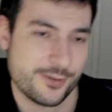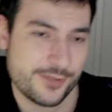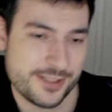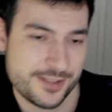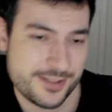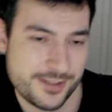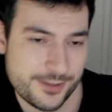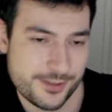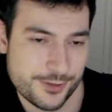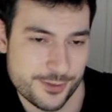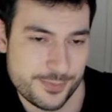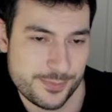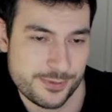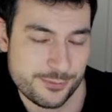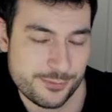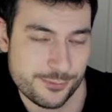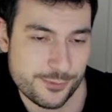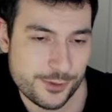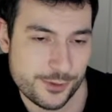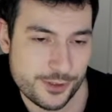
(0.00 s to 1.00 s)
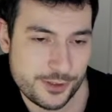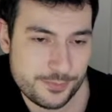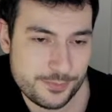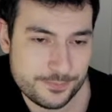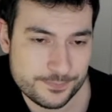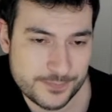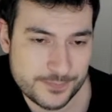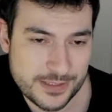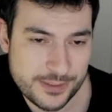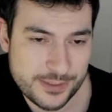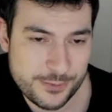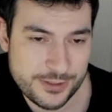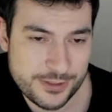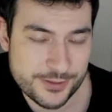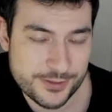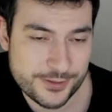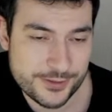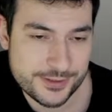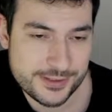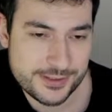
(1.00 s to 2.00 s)
these heroes before I
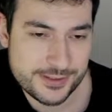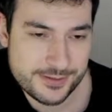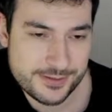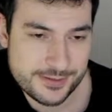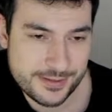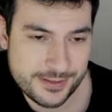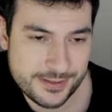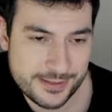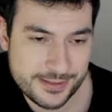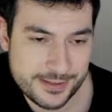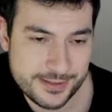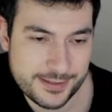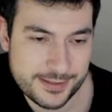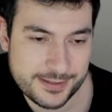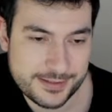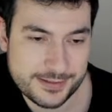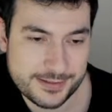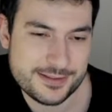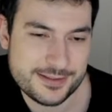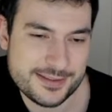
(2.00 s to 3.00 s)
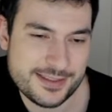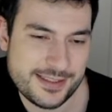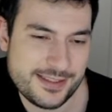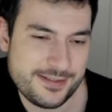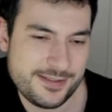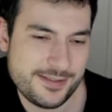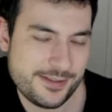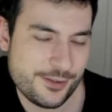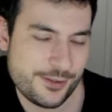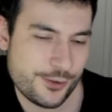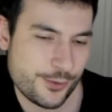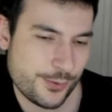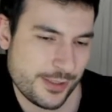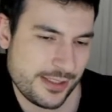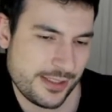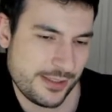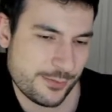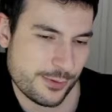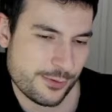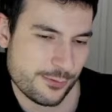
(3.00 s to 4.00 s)
recorded and kinda
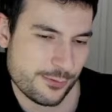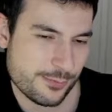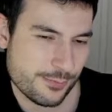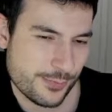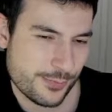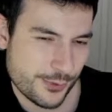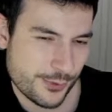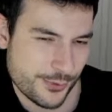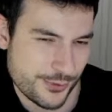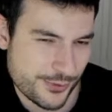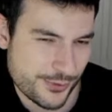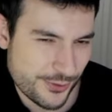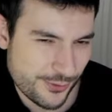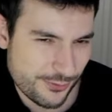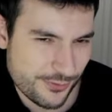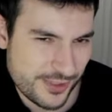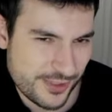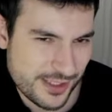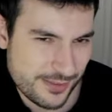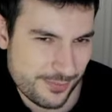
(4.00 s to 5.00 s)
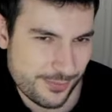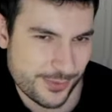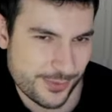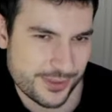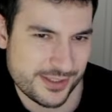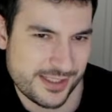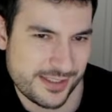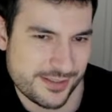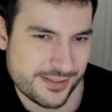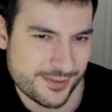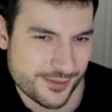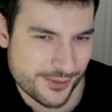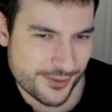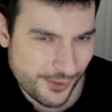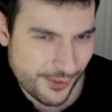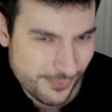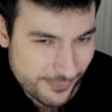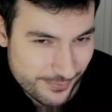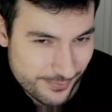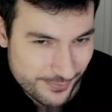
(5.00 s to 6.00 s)
agree with most of them, but there's
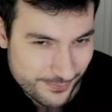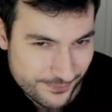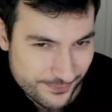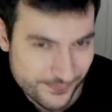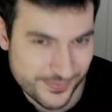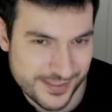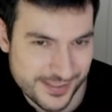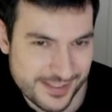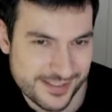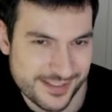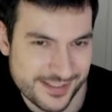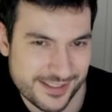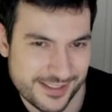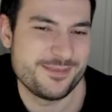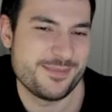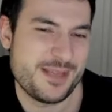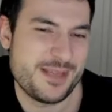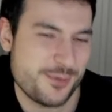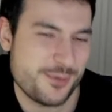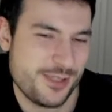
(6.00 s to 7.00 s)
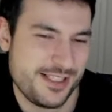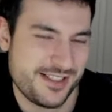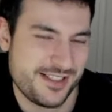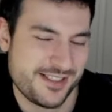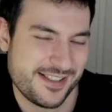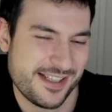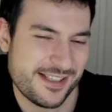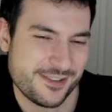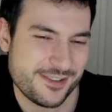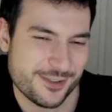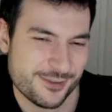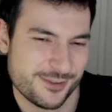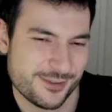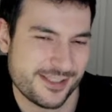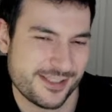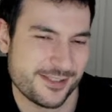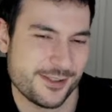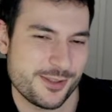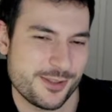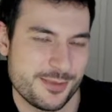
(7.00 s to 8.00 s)
some that I'm really scared of
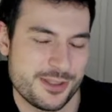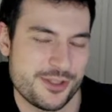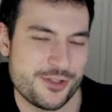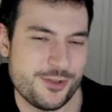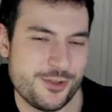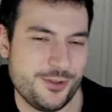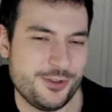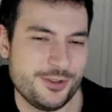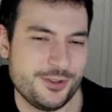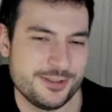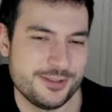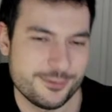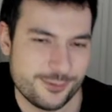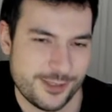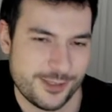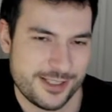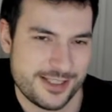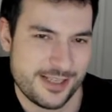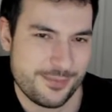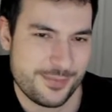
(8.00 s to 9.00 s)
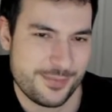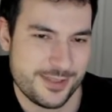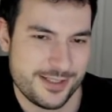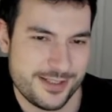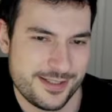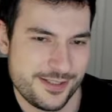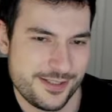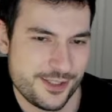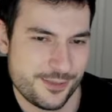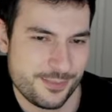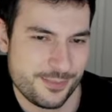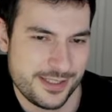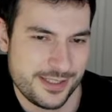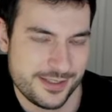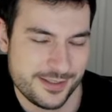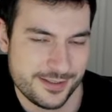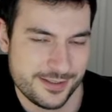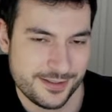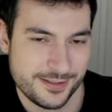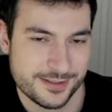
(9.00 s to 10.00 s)
that are gonna be strong. For example, Lich
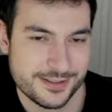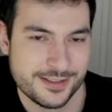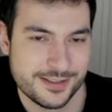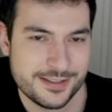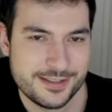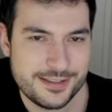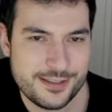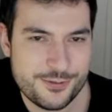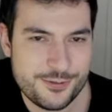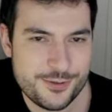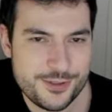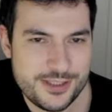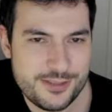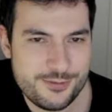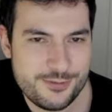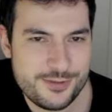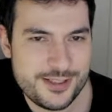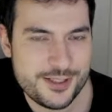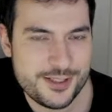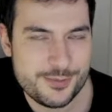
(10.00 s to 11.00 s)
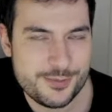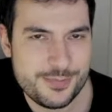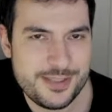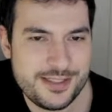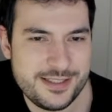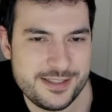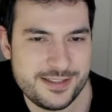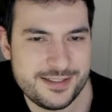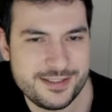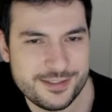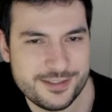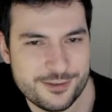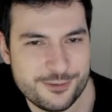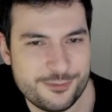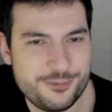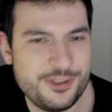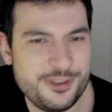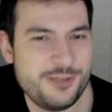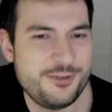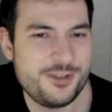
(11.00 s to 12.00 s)
B. If you give Lich B
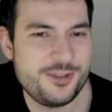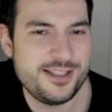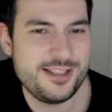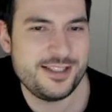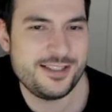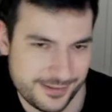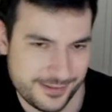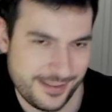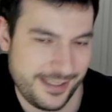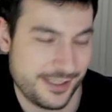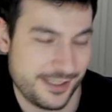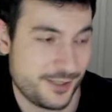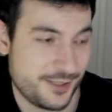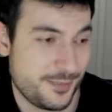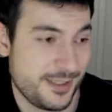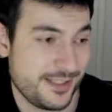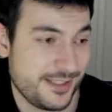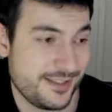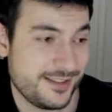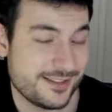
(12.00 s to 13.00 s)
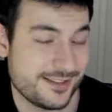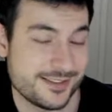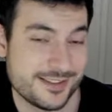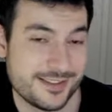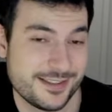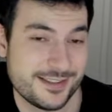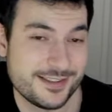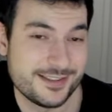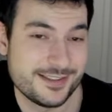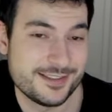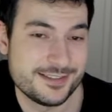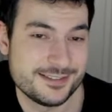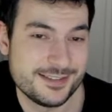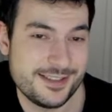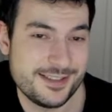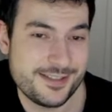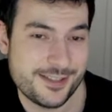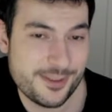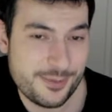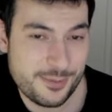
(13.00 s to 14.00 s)
50 HP,
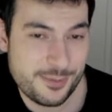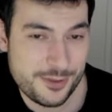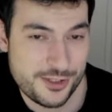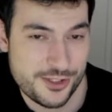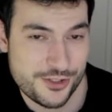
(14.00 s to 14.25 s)
that's gonna be pretty